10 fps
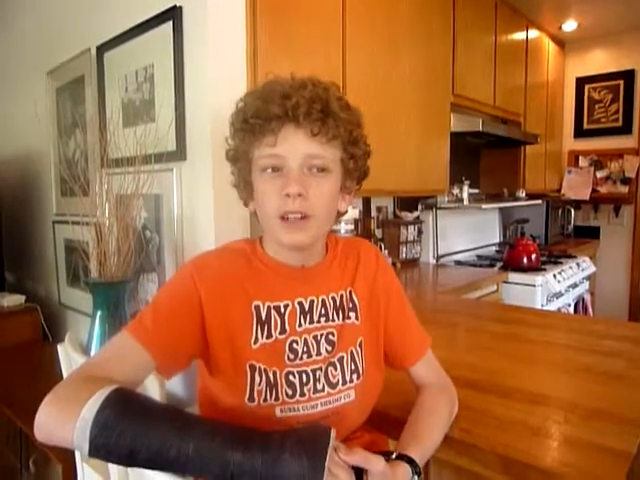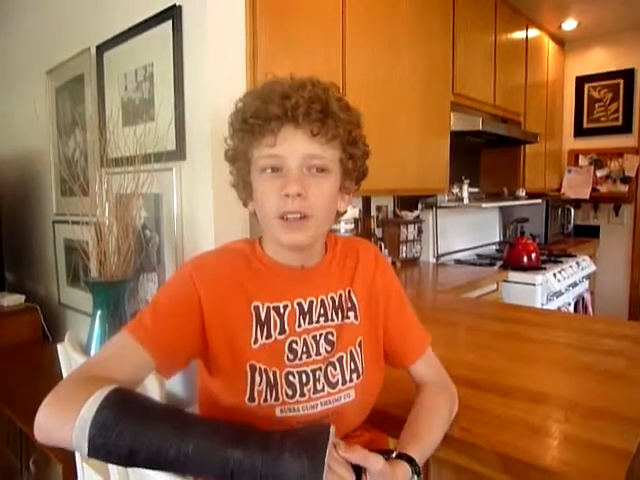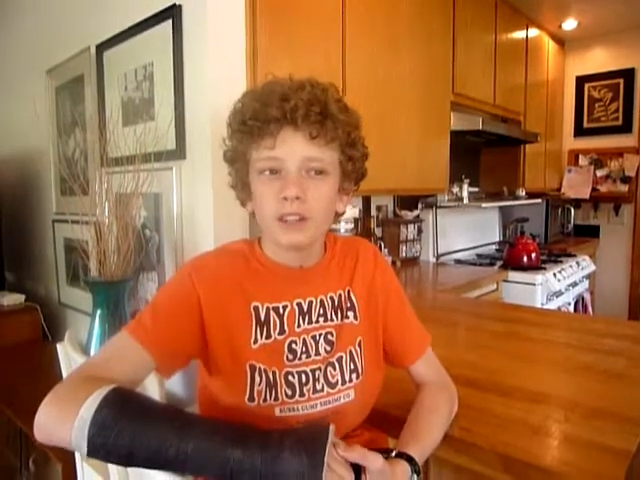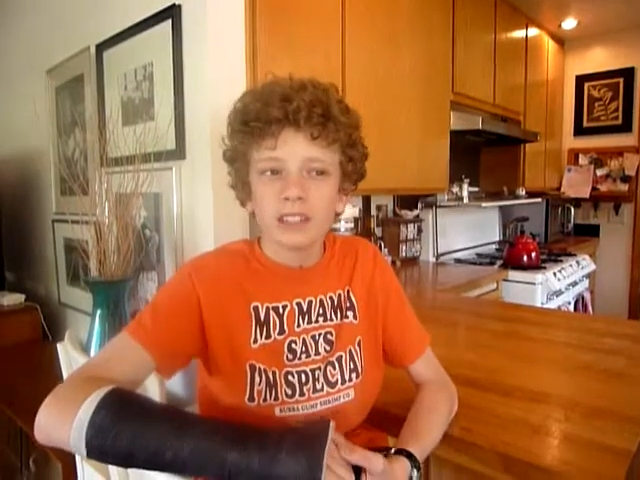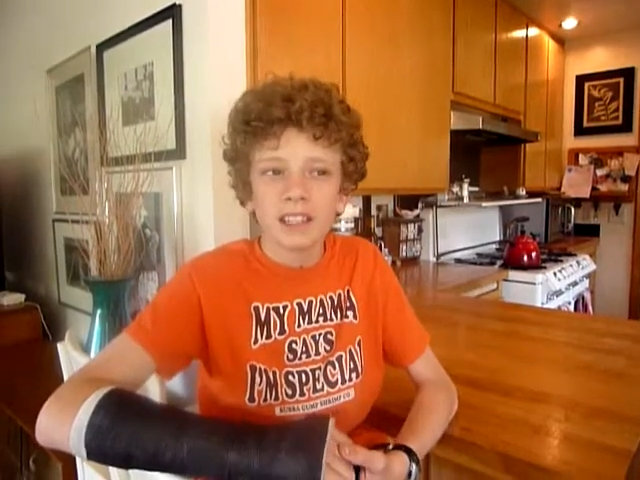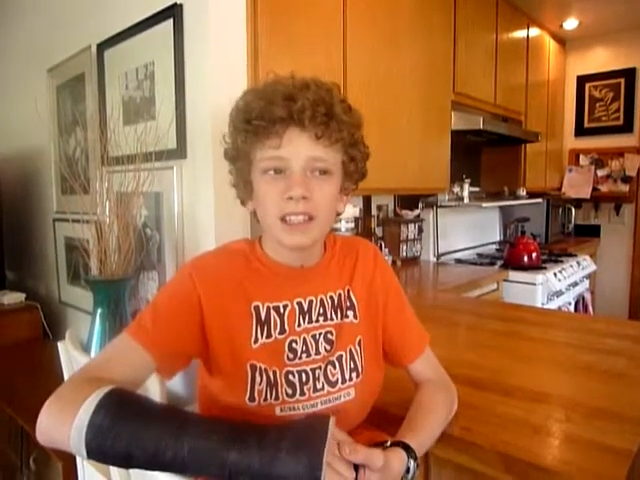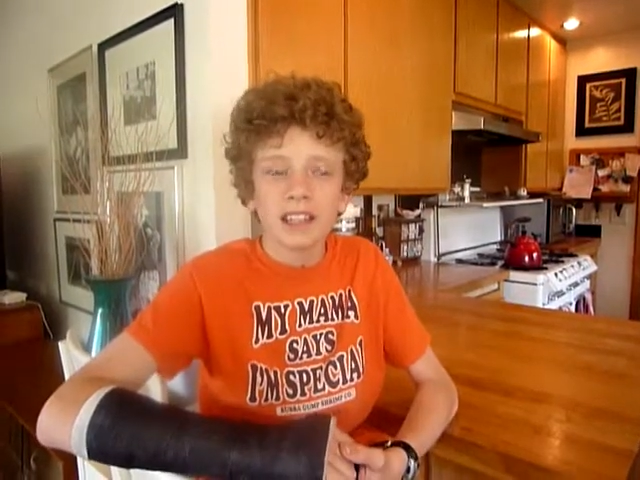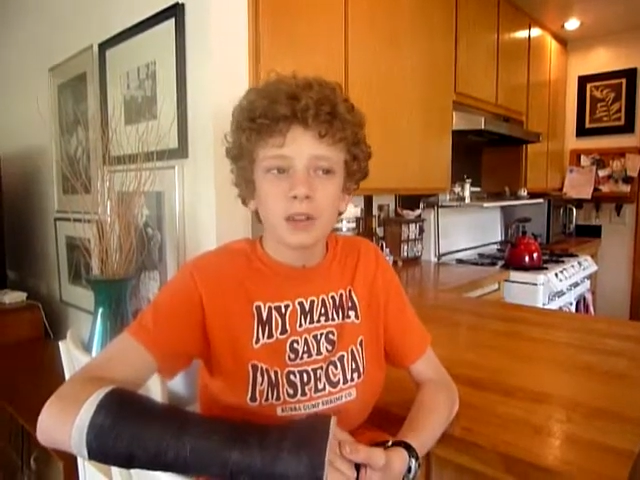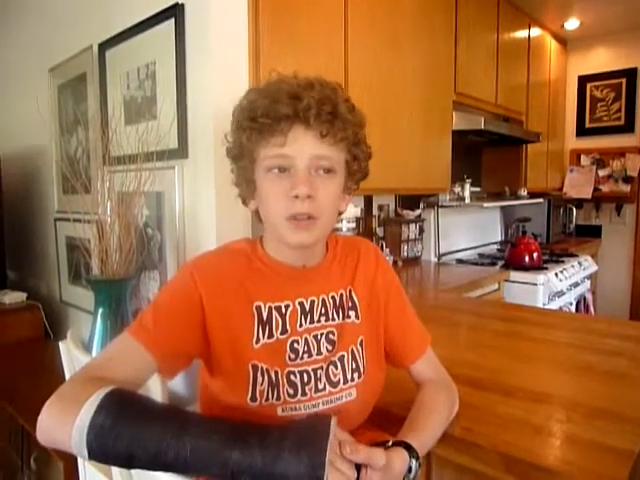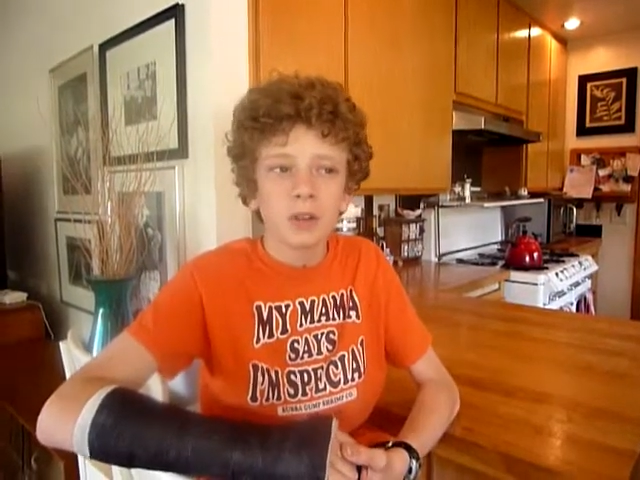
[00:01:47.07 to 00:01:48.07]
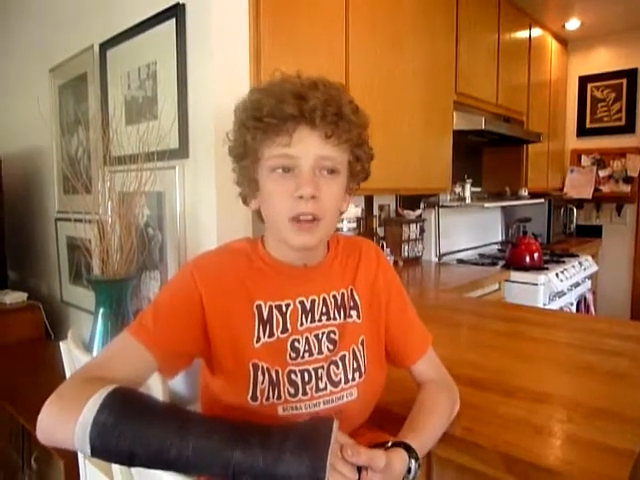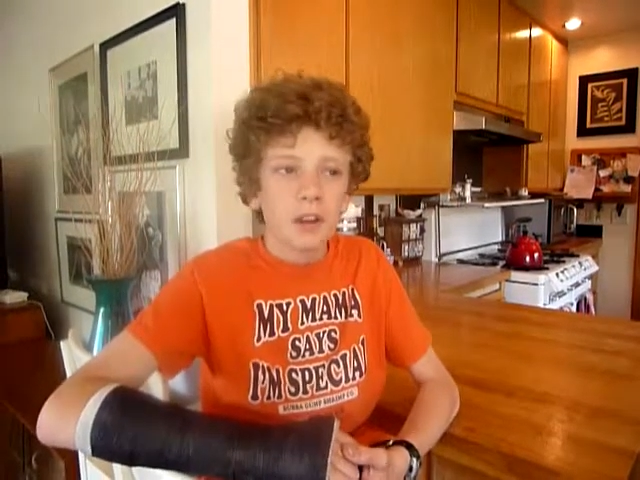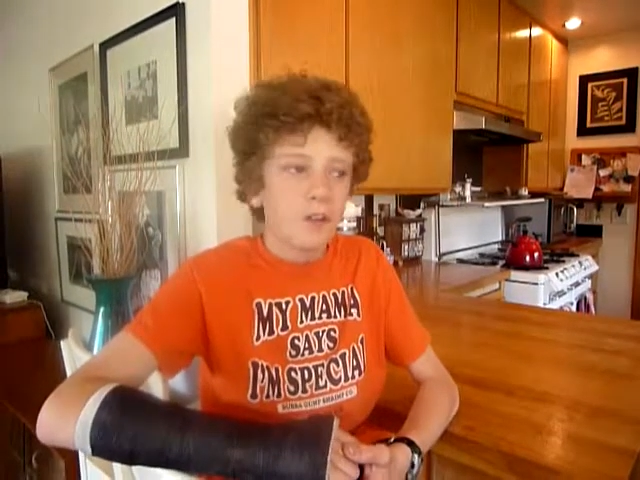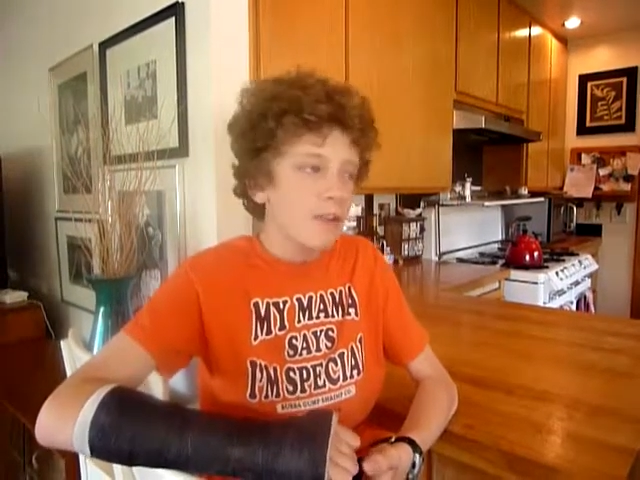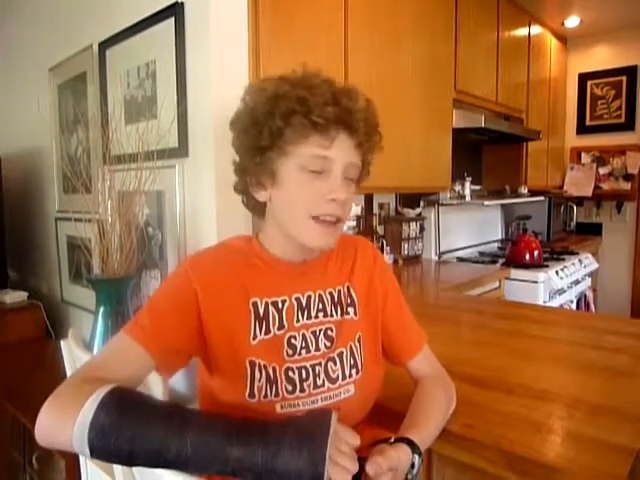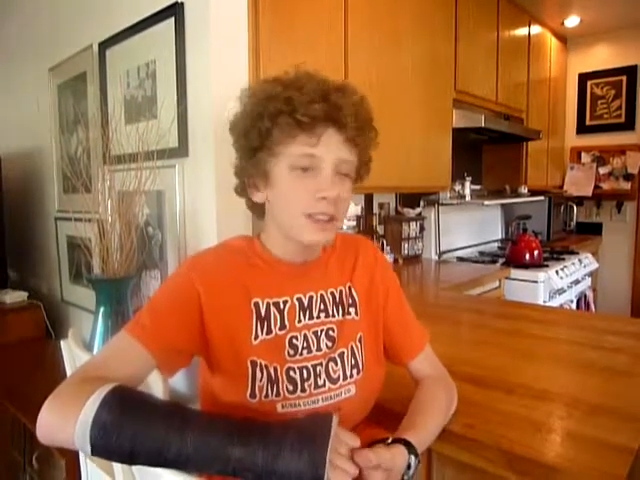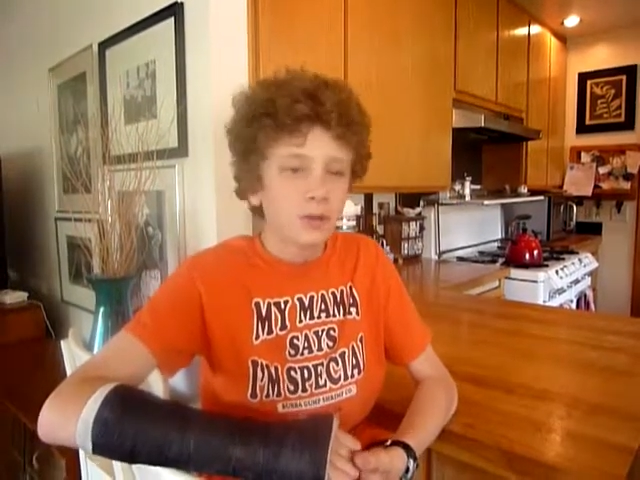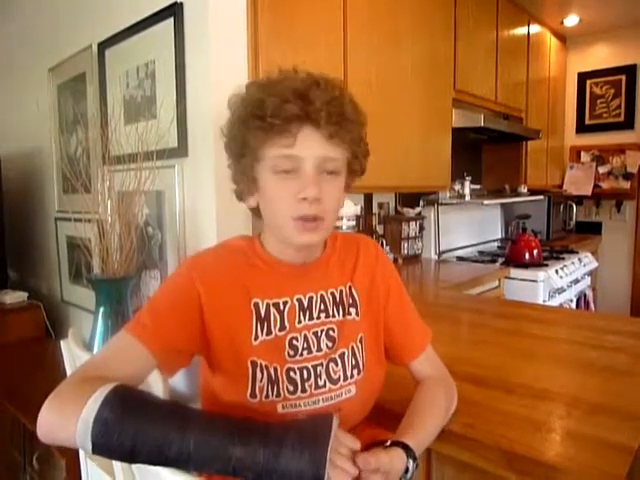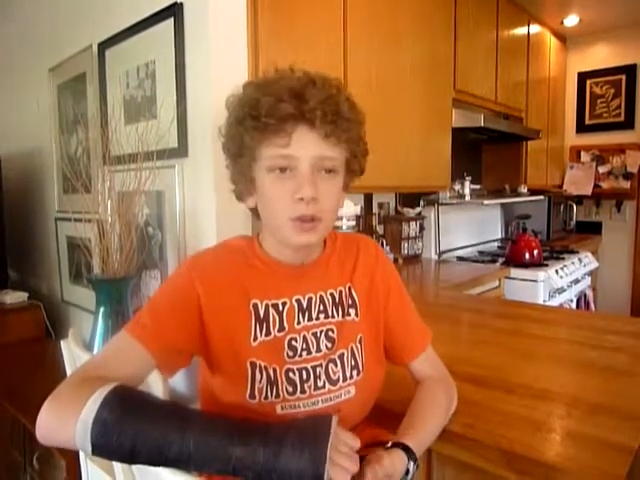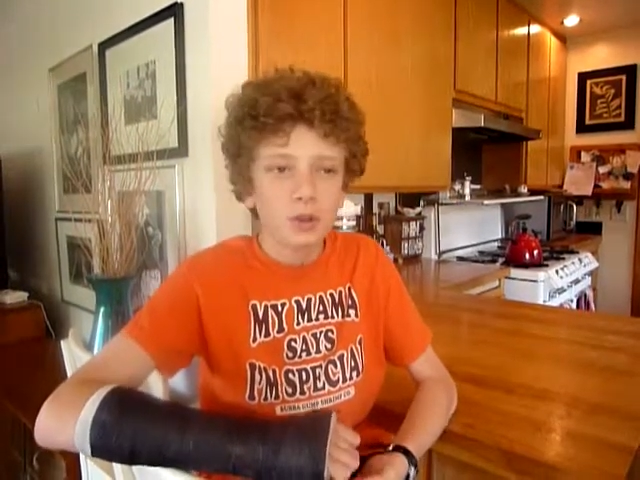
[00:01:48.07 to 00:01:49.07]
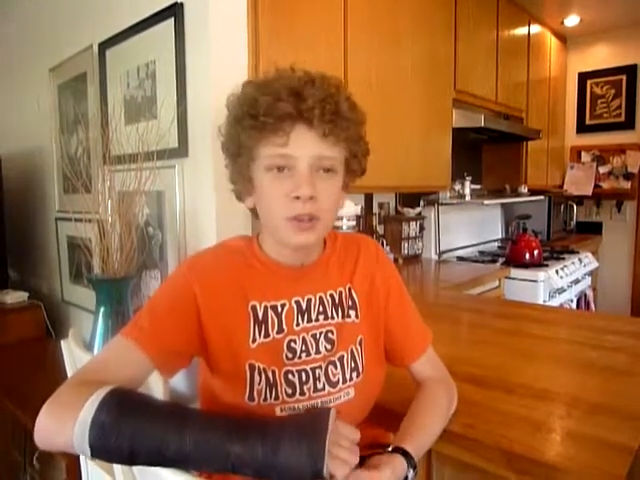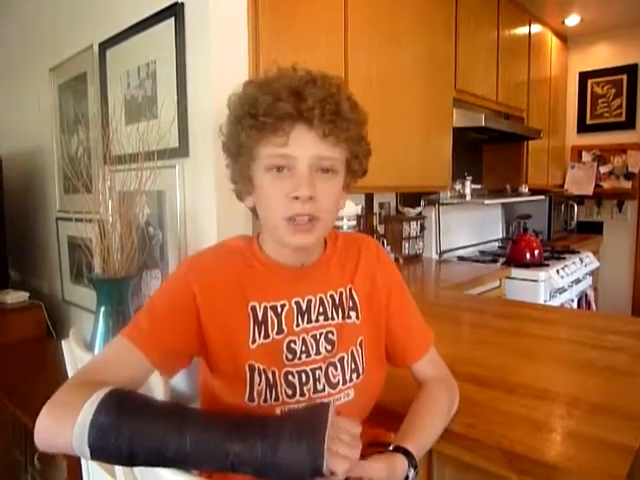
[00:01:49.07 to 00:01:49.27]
I don't just like kind of fast food,